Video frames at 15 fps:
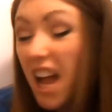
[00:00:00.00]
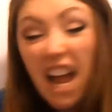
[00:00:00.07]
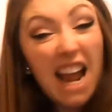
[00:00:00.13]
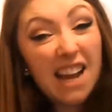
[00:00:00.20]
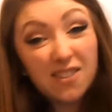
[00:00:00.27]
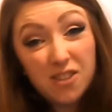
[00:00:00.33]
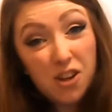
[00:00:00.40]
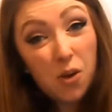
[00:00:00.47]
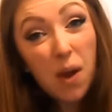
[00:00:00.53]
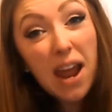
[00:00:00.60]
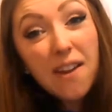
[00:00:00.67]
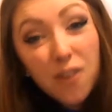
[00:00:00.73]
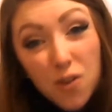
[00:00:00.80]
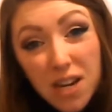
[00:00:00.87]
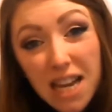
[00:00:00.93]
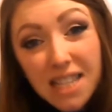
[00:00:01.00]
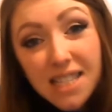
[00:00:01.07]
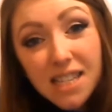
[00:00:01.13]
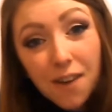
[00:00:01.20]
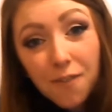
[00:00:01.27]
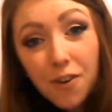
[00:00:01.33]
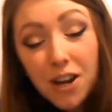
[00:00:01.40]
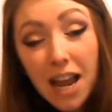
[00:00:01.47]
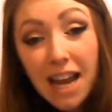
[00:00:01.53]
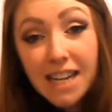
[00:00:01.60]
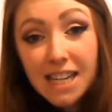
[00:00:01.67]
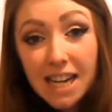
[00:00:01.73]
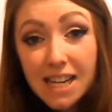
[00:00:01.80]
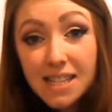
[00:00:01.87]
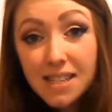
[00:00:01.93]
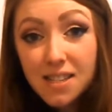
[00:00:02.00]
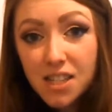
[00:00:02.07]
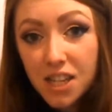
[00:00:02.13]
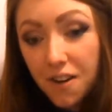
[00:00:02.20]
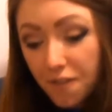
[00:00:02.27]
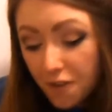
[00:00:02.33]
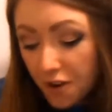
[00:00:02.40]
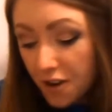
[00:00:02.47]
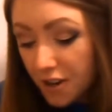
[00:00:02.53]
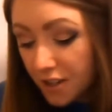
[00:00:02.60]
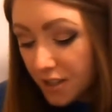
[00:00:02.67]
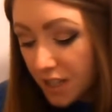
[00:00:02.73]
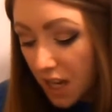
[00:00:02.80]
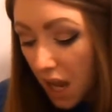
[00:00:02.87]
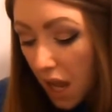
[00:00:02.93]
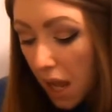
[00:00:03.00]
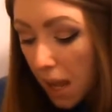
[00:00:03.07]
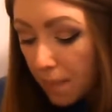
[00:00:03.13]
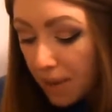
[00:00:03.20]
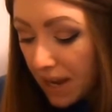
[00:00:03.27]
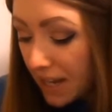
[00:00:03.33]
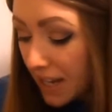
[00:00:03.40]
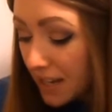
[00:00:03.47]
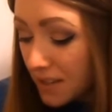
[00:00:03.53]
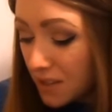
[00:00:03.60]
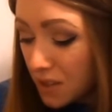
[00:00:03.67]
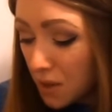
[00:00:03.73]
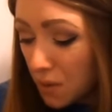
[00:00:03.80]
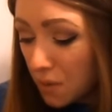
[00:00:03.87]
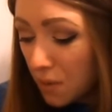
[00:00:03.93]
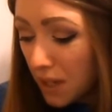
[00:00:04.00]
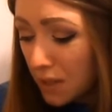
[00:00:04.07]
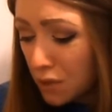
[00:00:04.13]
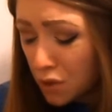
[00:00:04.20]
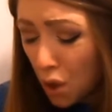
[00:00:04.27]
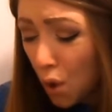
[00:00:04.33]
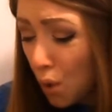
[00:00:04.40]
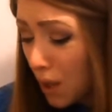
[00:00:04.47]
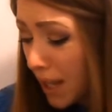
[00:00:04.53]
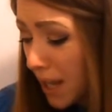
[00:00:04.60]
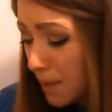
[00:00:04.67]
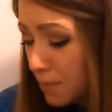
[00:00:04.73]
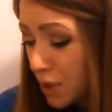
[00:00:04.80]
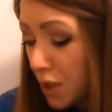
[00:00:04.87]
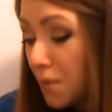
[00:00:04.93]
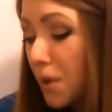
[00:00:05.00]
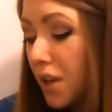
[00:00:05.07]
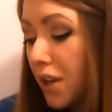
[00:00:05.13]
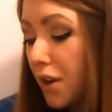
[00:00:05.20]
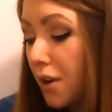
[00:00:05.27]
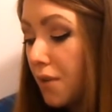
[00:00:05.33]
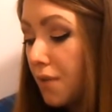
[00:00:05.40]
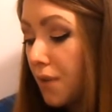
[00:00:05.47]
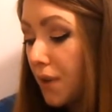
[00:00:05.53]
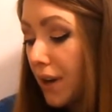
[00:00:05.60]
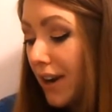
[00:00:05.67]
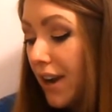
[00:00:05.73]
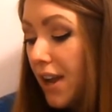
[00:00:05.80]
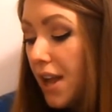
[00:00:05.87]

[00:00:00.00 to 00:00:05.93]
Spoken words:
I don't know, everyone has different ideas and different opinions, so it's totally up to you what you go for.